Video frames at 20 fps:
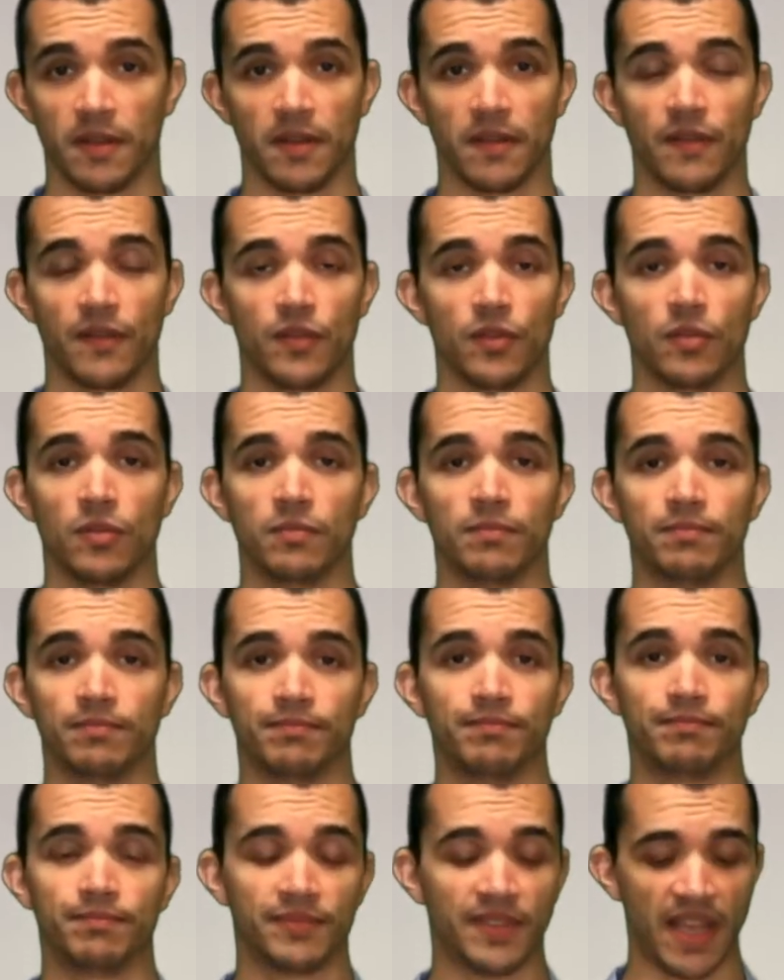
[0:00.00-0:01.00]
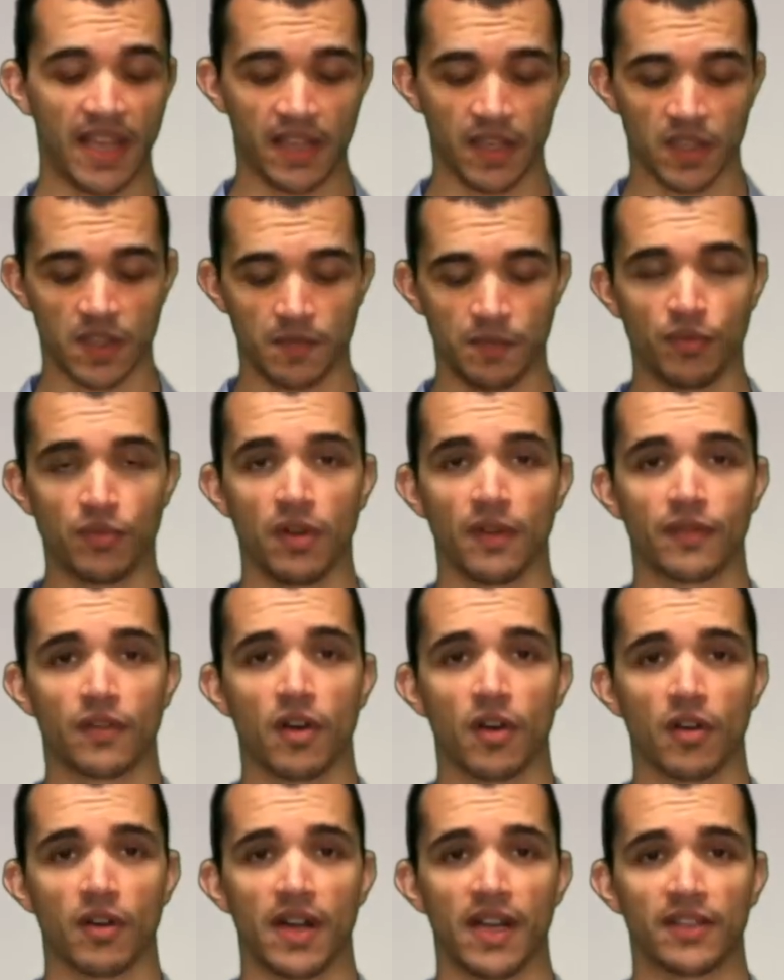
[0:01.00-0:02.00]
If you take a spoon of
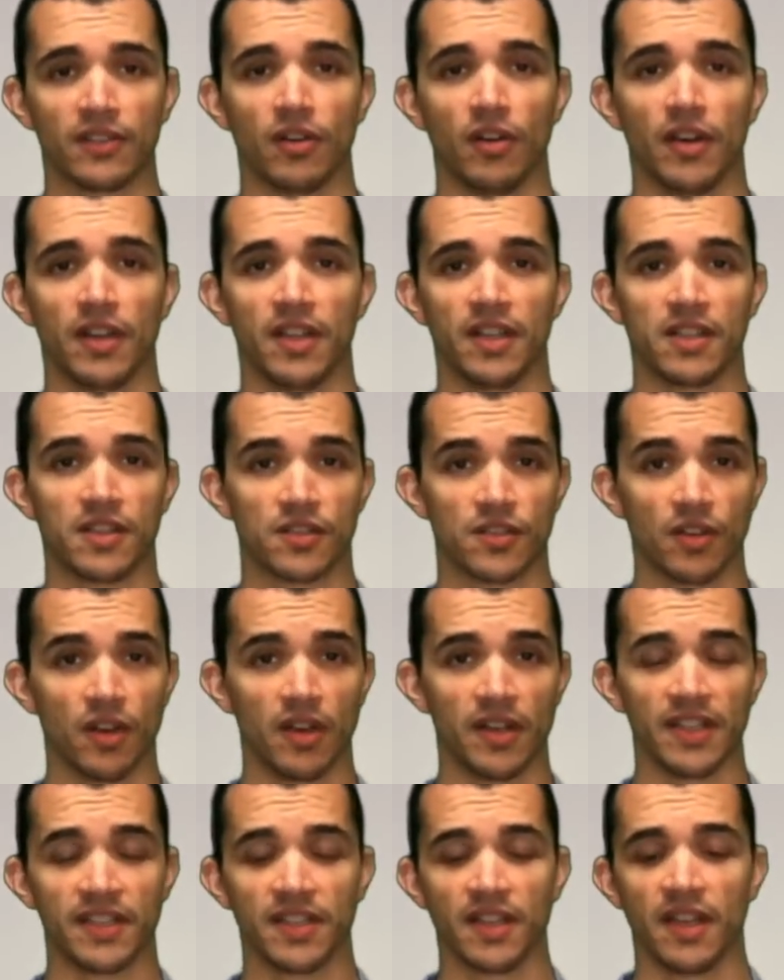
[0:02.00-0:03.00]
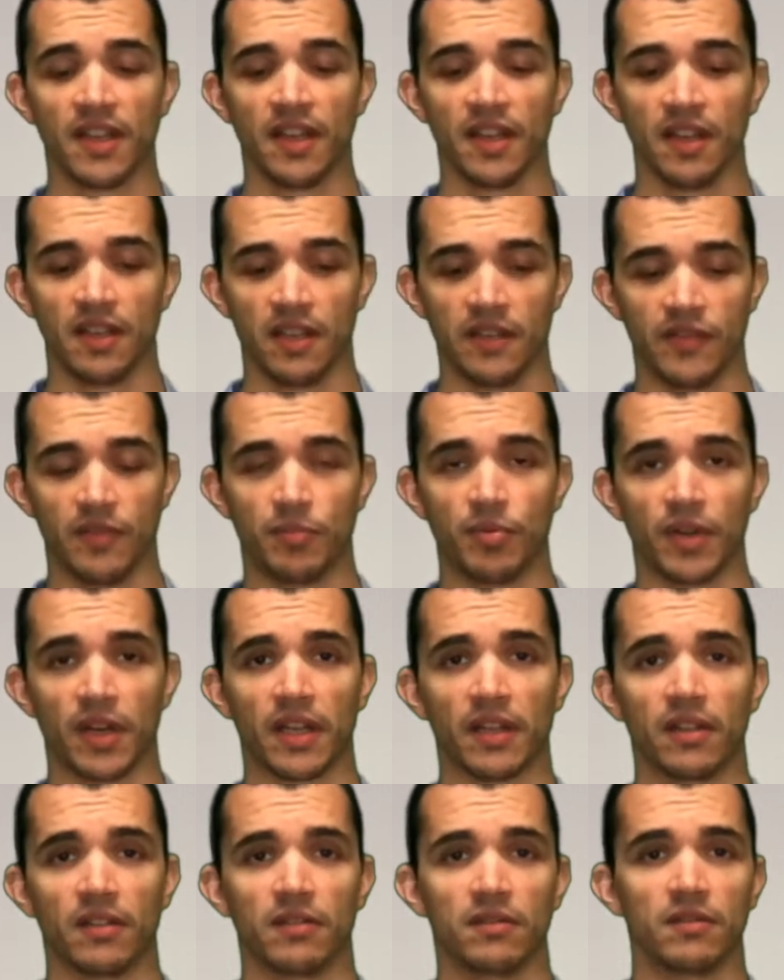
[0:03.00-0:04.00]
coconut oil, it's solid. If you put
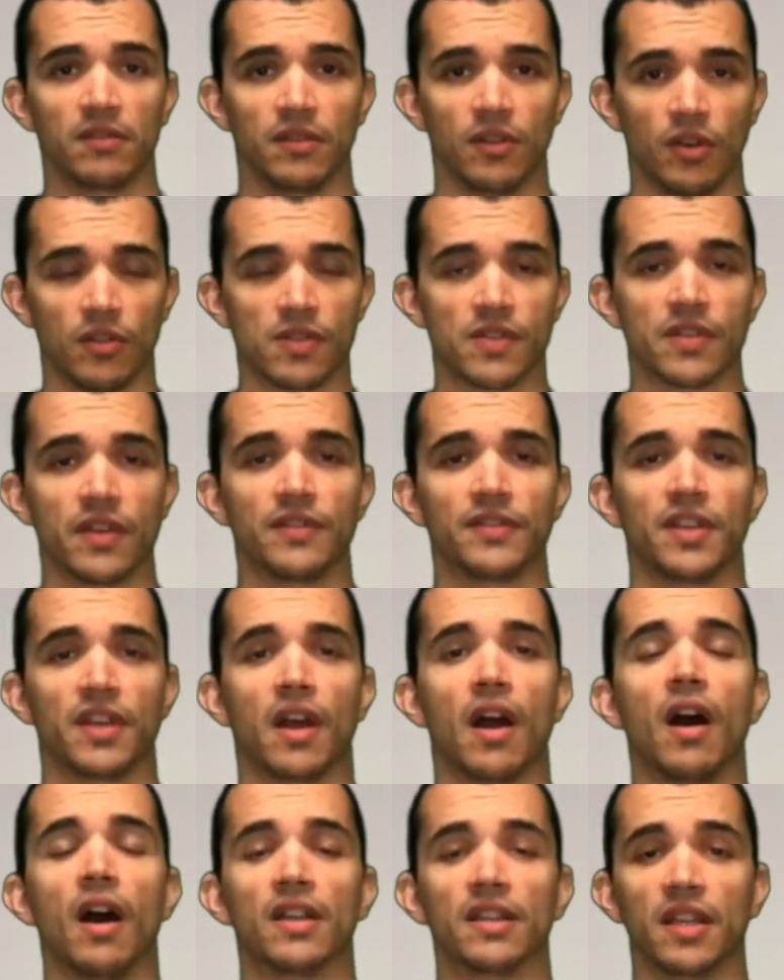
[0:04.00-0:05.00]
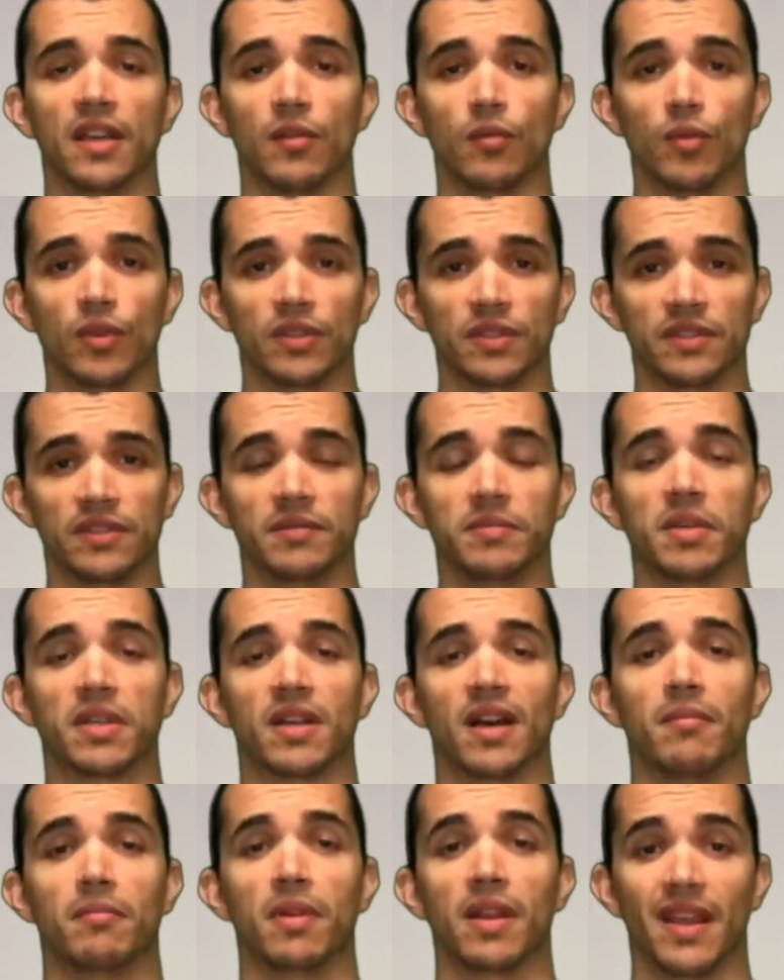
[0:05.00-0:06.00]
it on something hot, it would
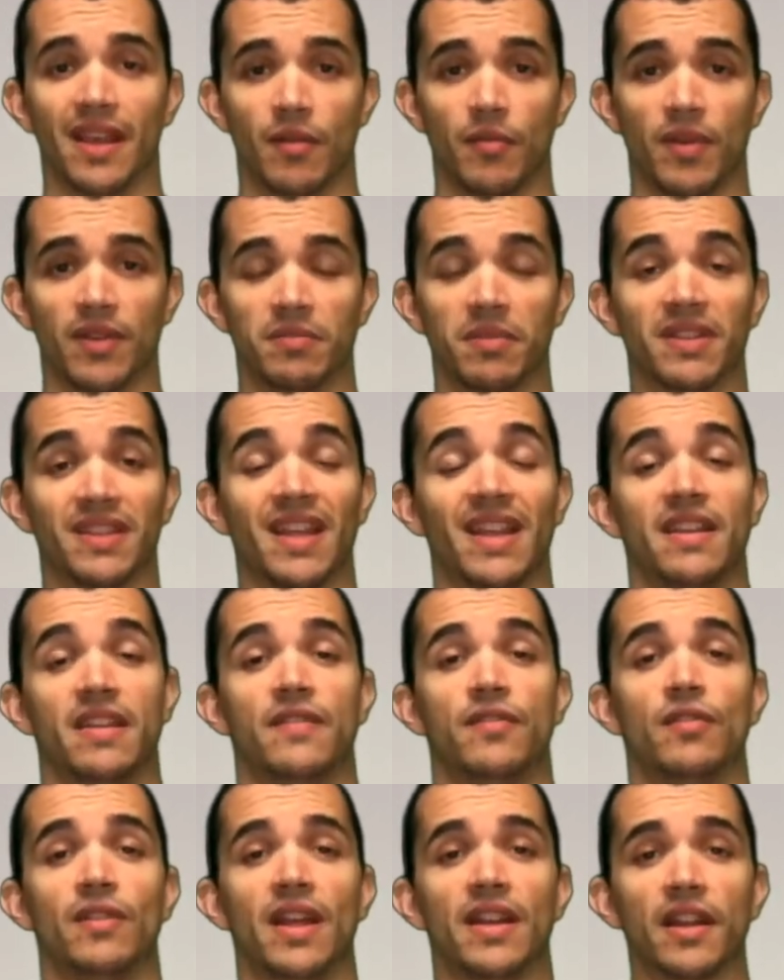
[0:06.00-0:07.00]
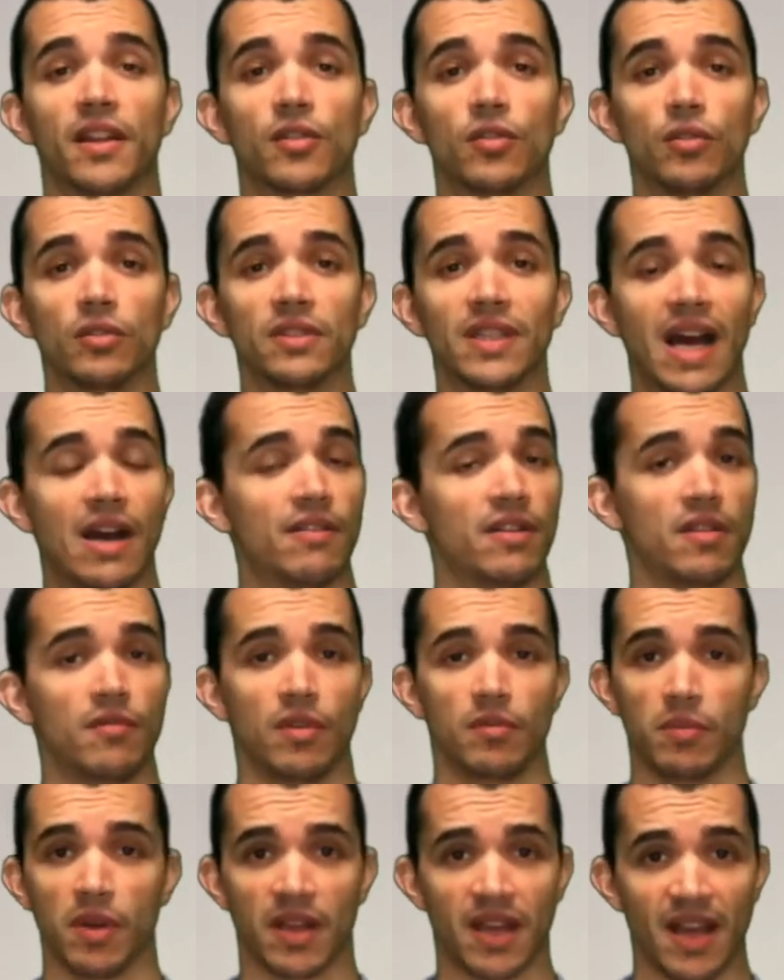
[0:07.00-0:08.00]
become liquid. But then if you let it cool down, it
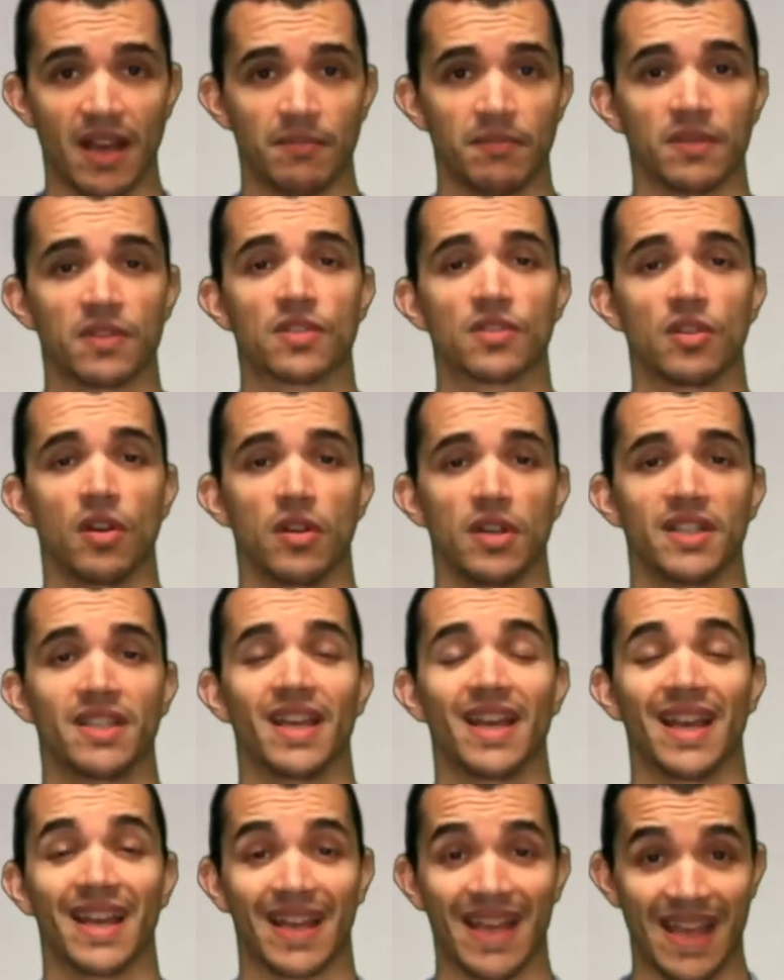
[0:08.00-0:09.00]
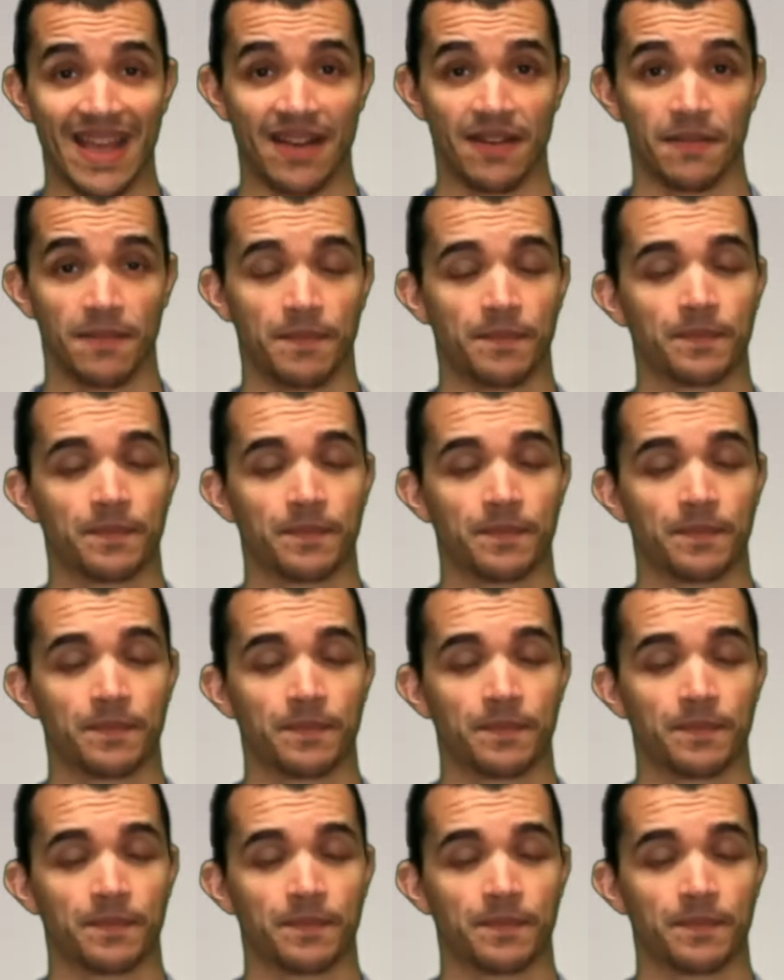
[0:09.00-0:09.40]
will become solid again.